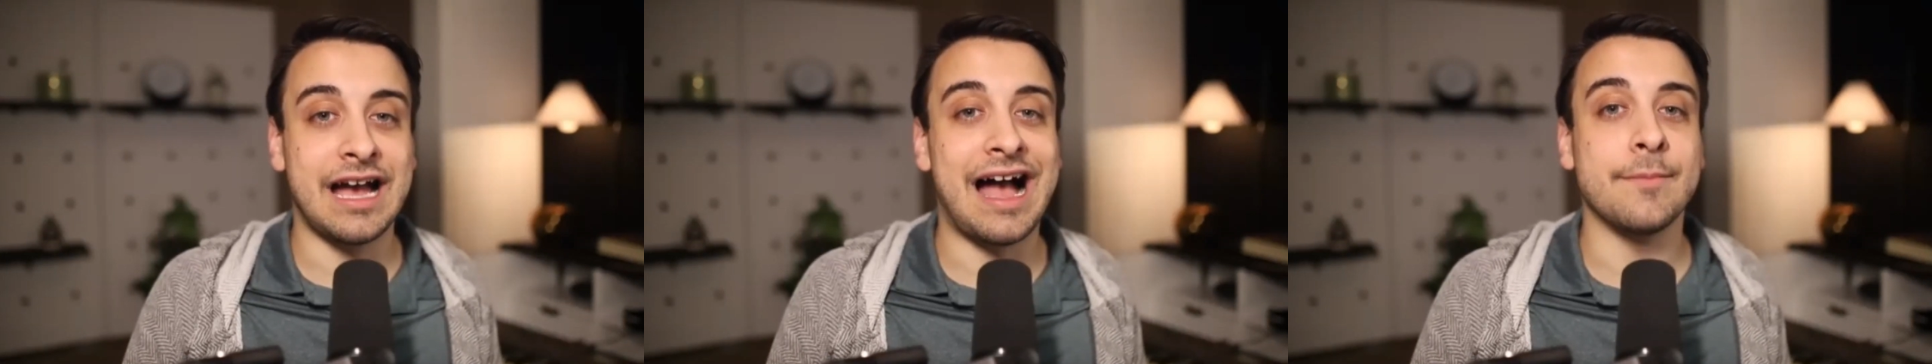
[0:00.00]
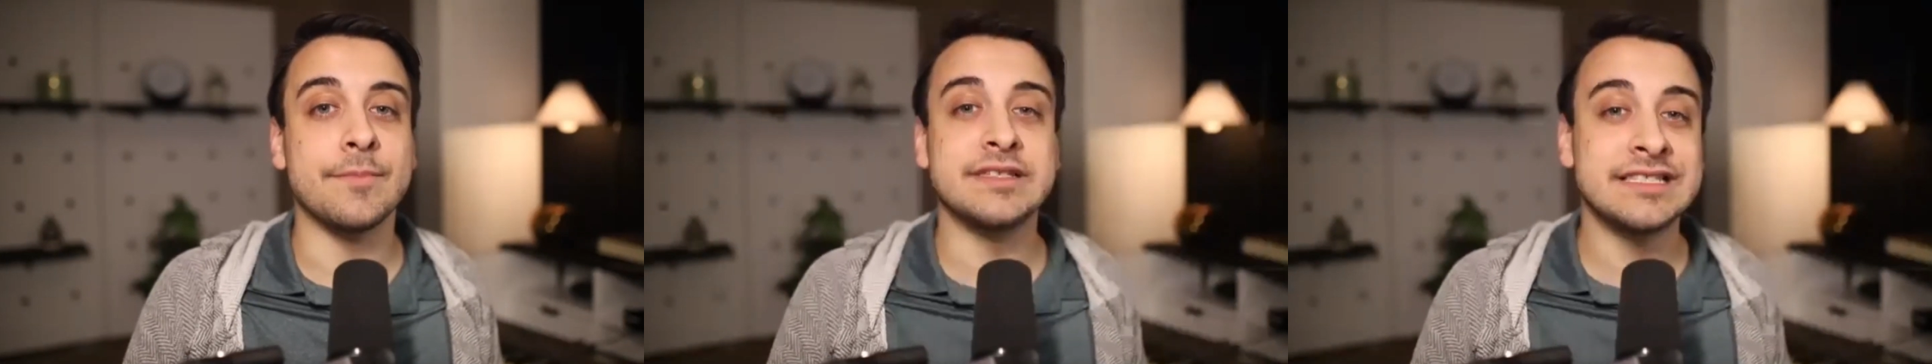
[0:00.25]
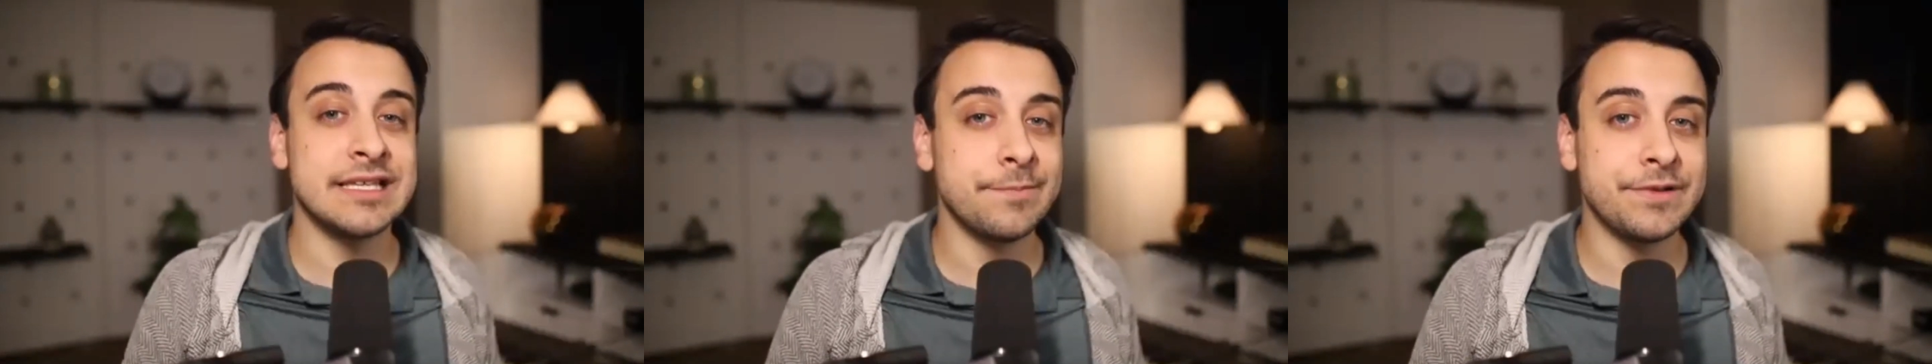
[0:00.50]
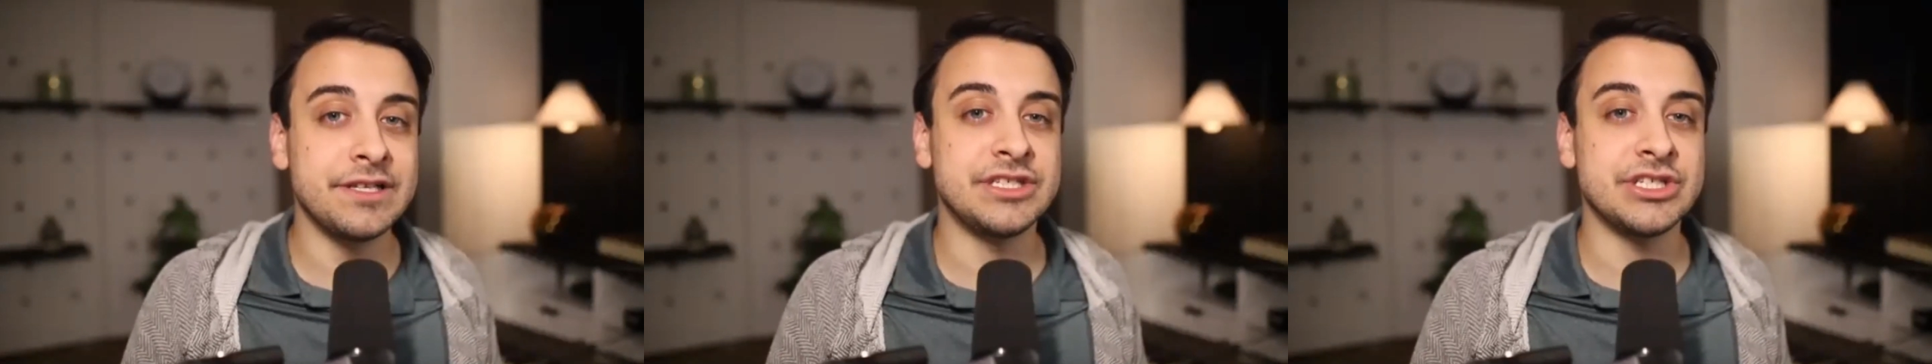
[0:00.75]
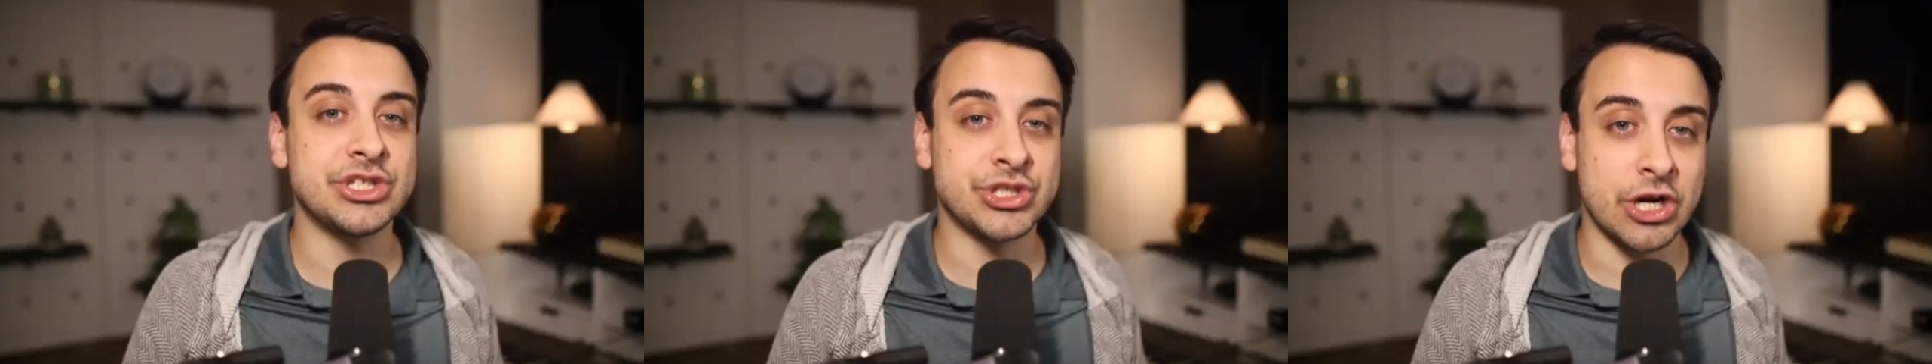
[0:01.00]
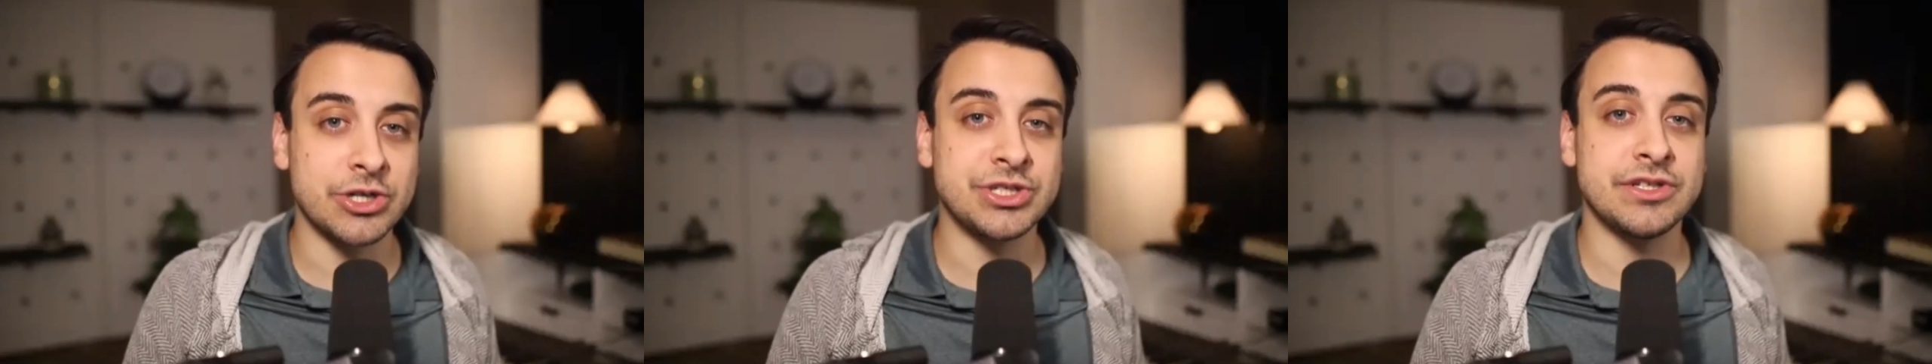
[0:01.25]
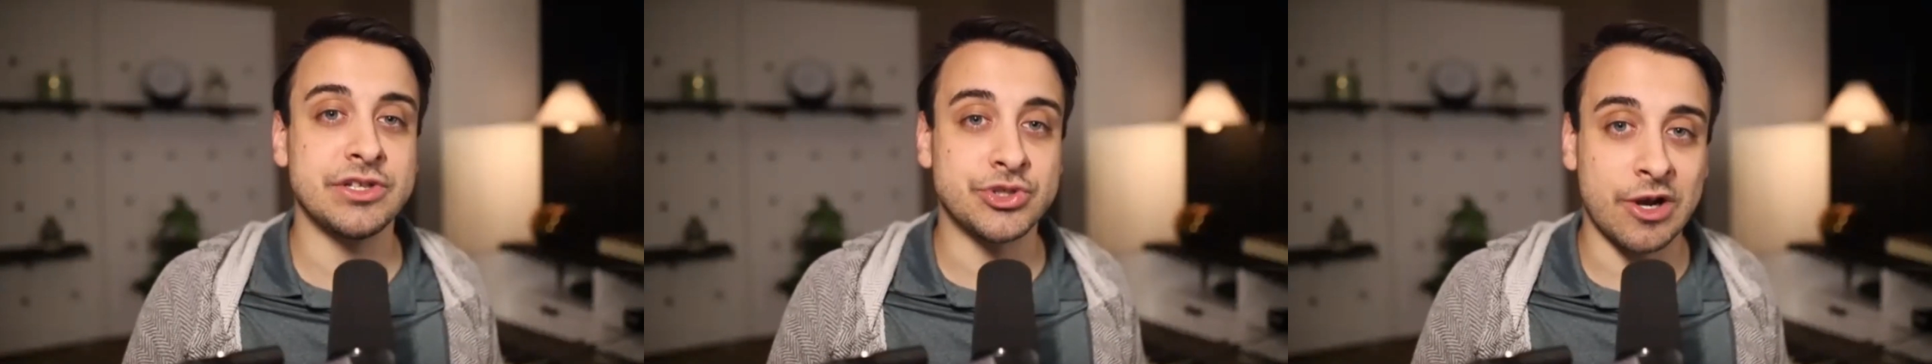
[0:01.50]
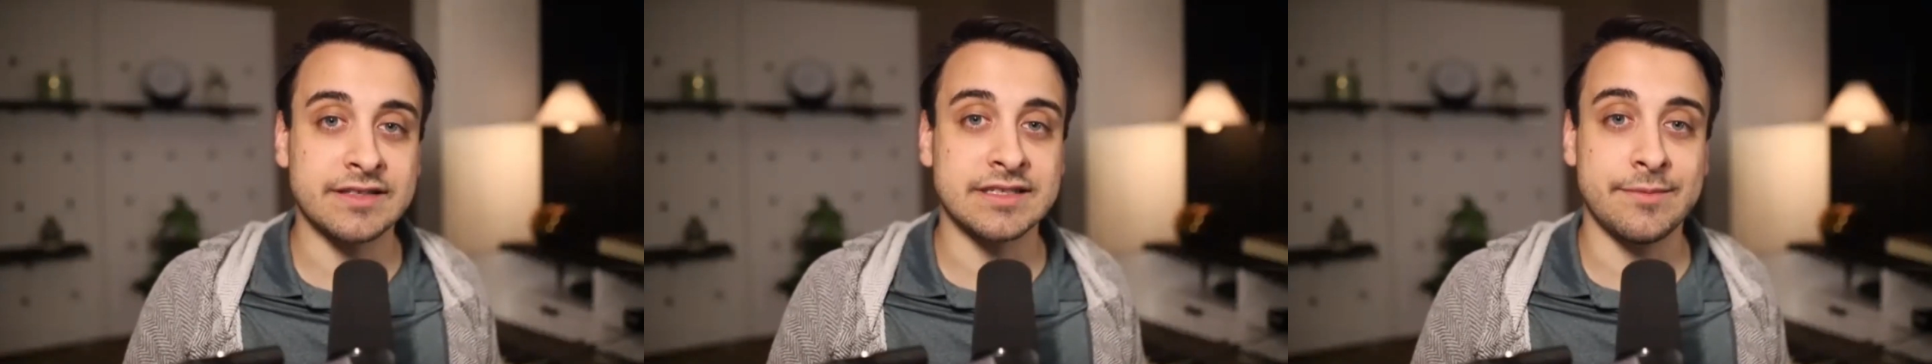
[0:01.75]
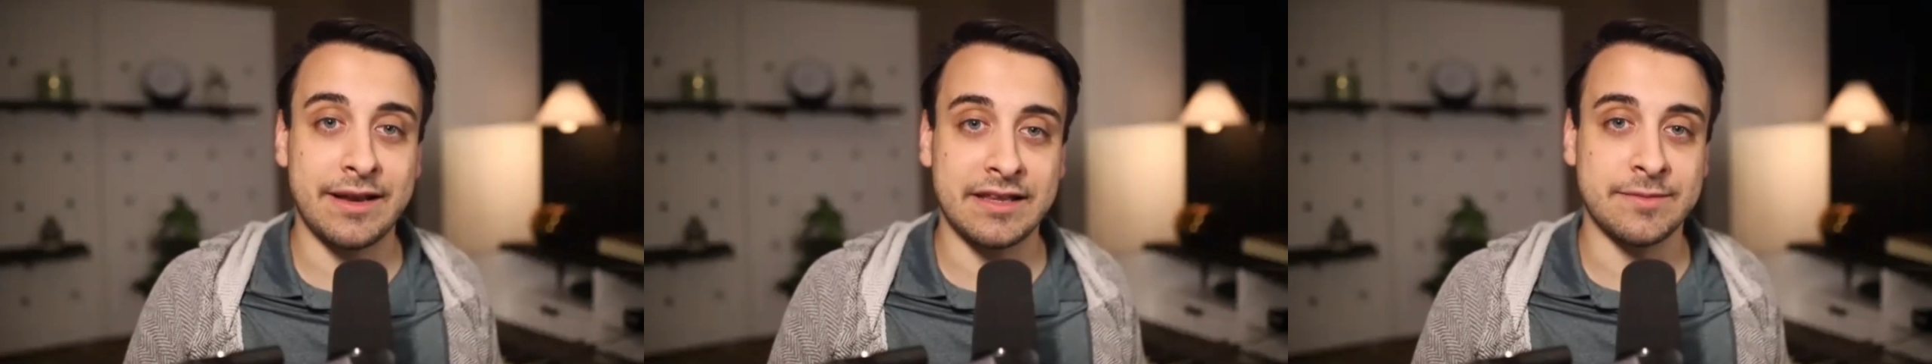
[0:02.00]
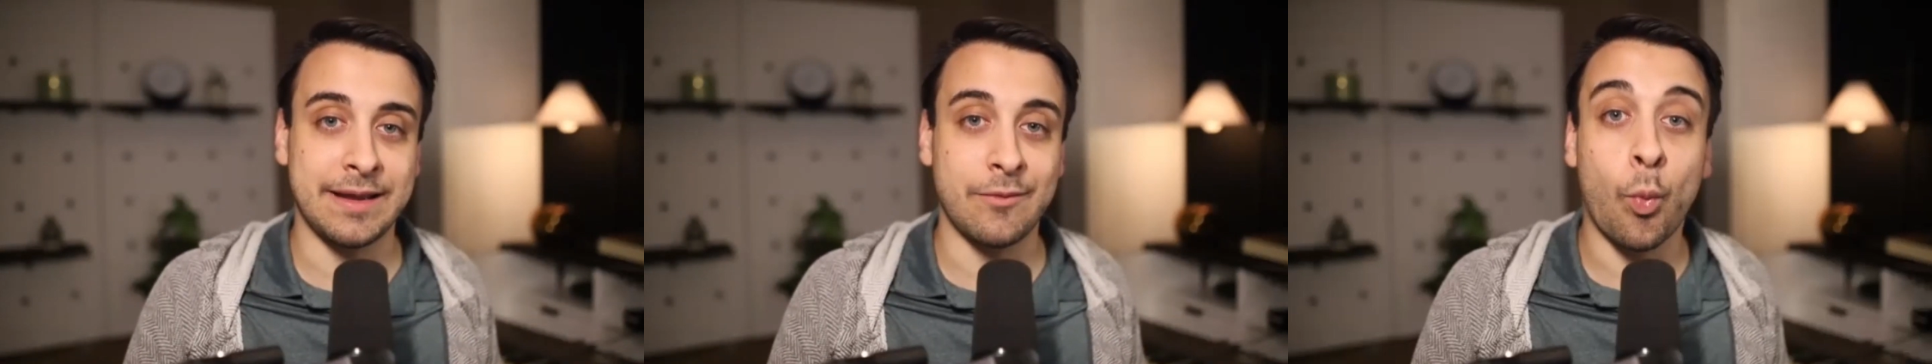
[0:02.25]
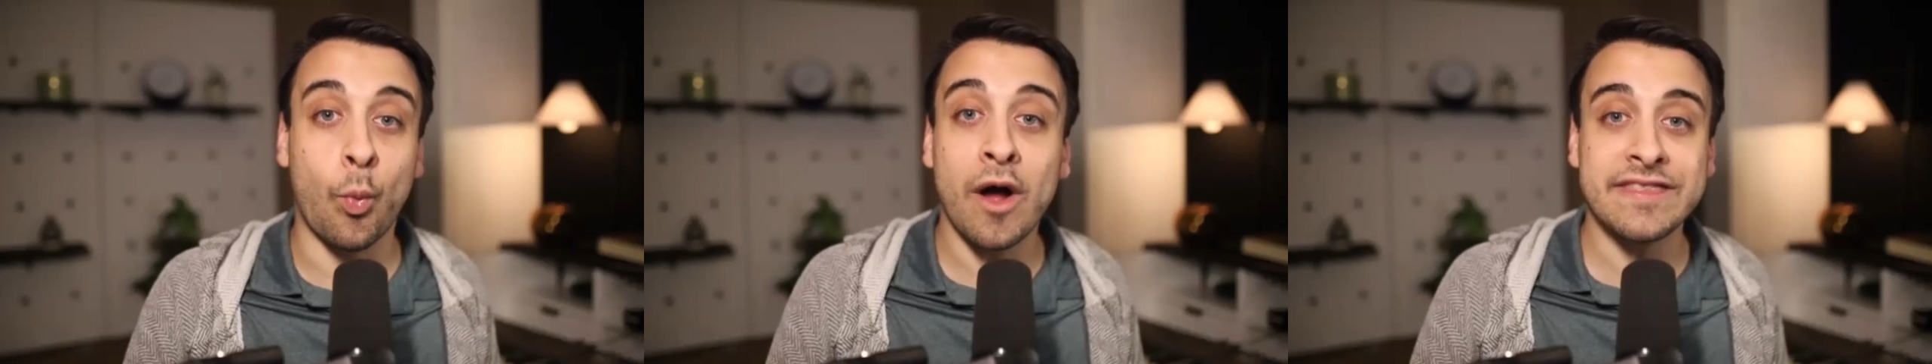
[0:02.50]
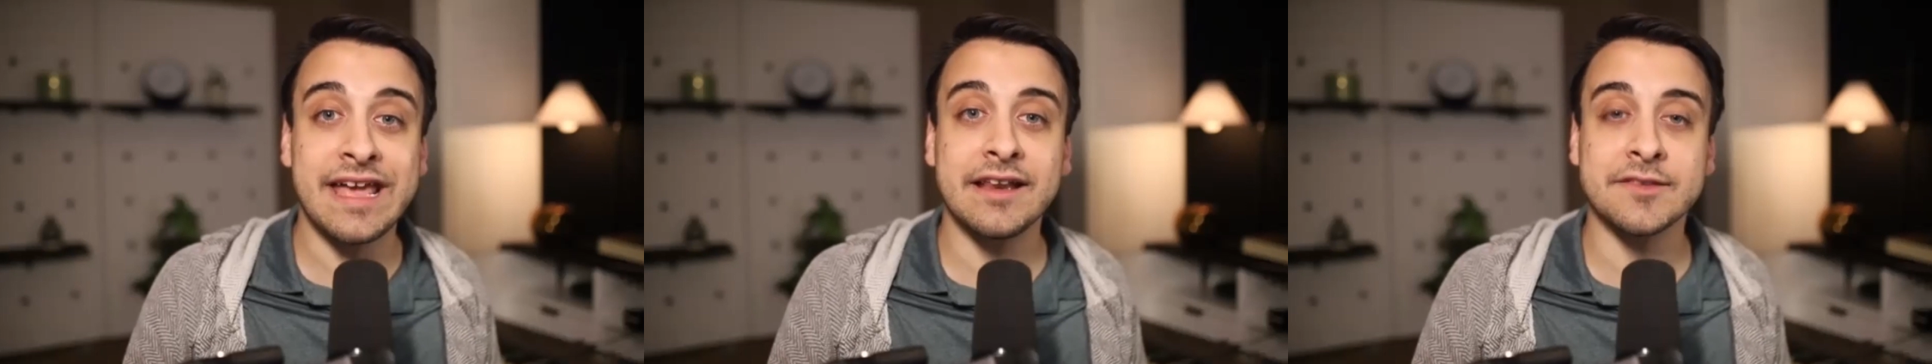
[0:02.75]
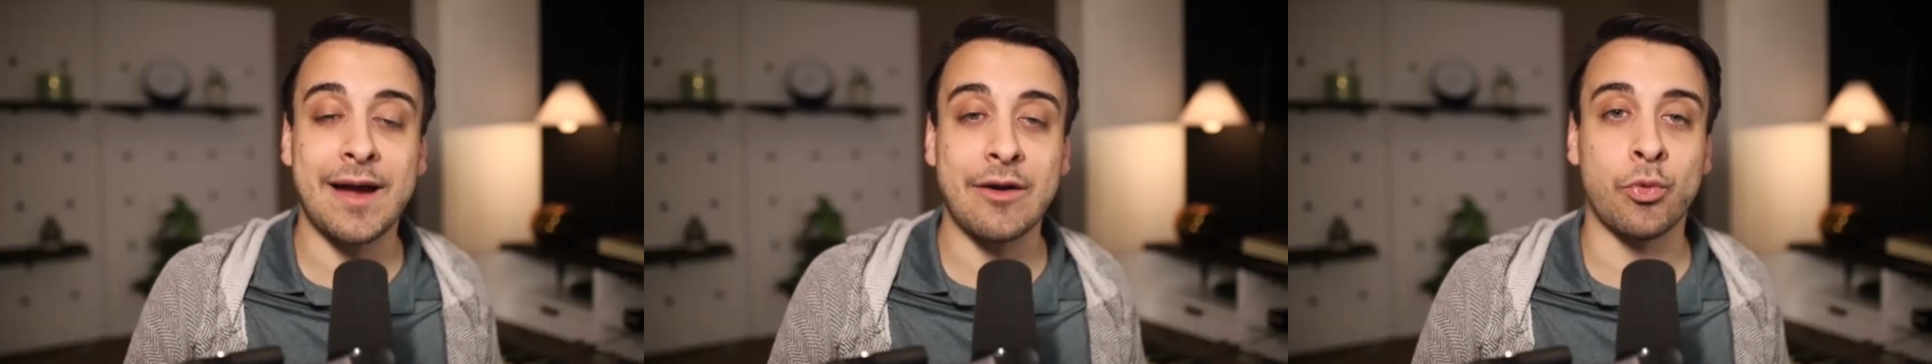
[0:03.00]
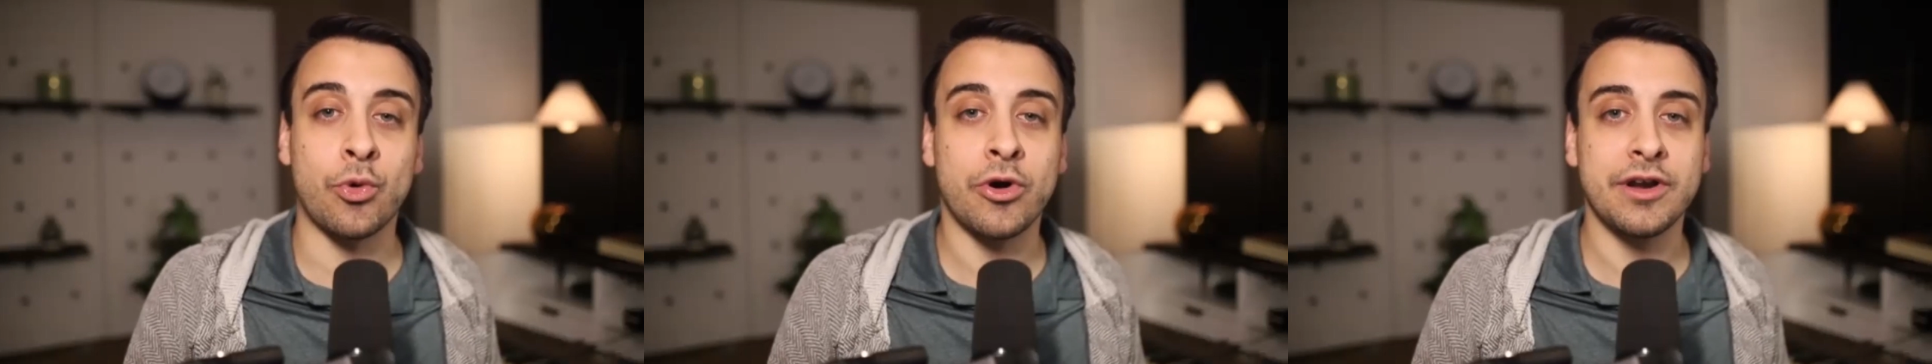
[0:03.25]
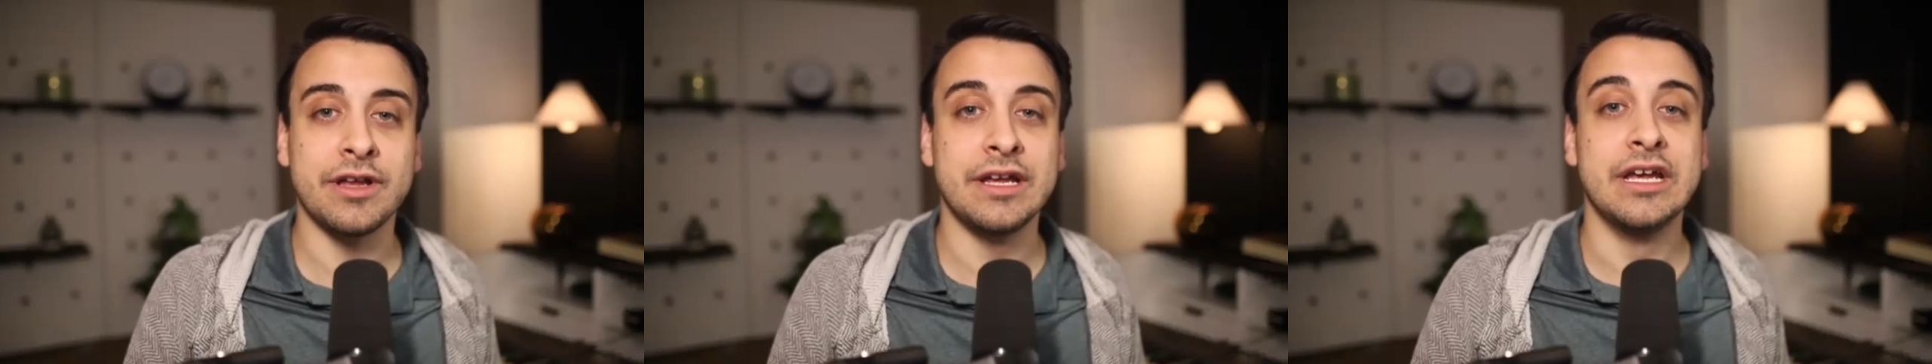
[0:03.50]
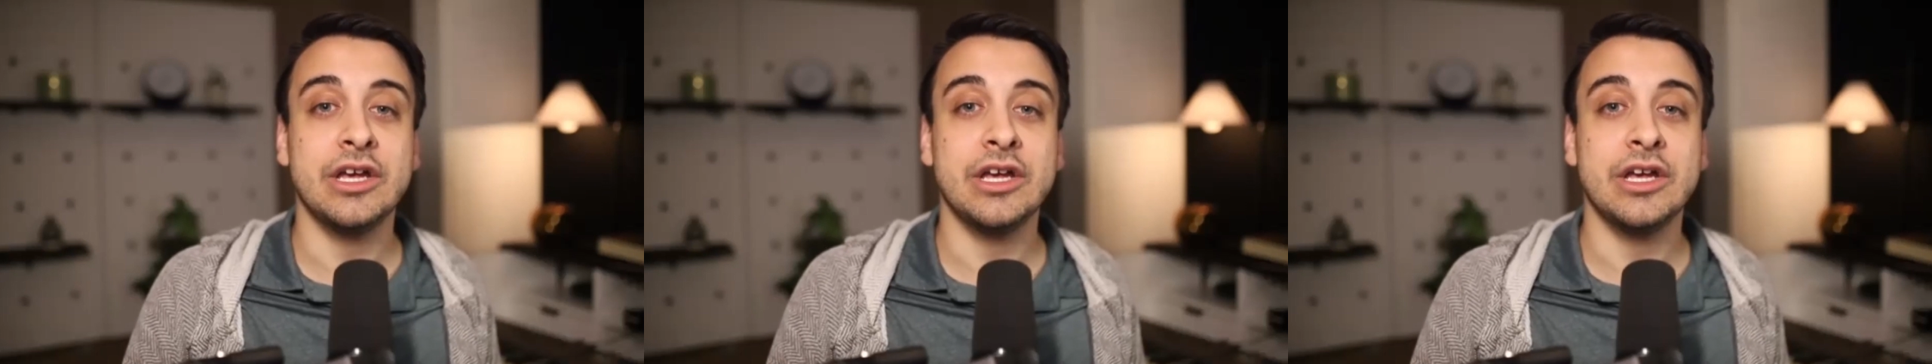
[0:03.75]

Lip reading: I am simply discharging the trust committed to me. What then is my reward?